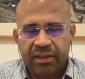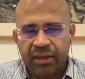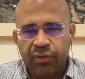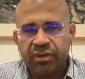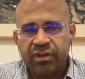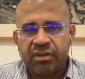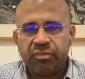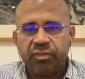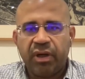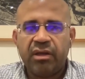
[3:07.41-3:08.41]
and
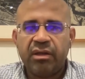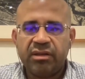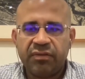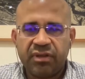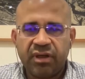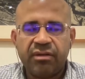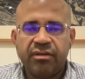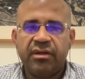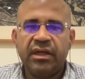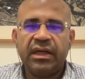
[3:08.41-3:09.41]
ecosystem partners have
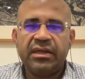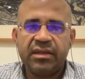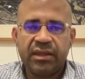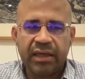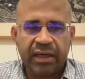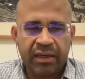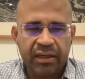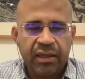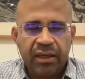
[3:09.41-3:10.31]
started realizing that